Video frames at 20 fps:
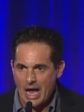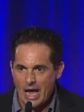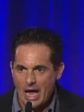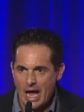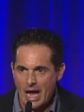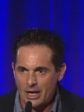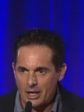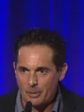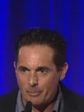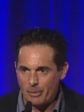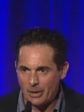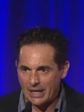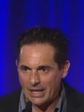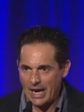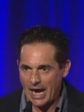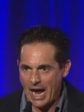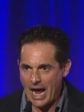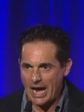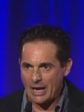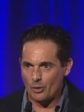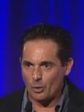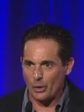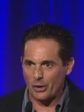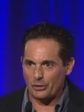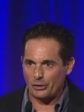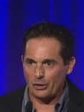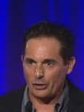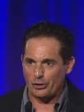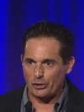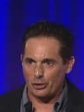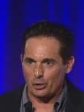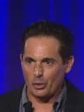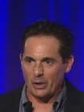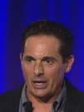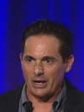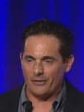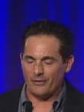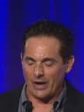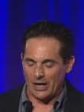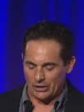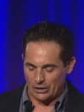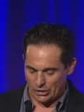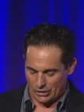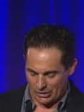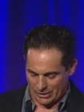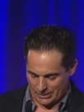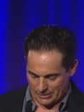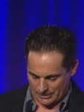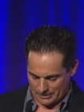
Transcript: And it began with the three of us.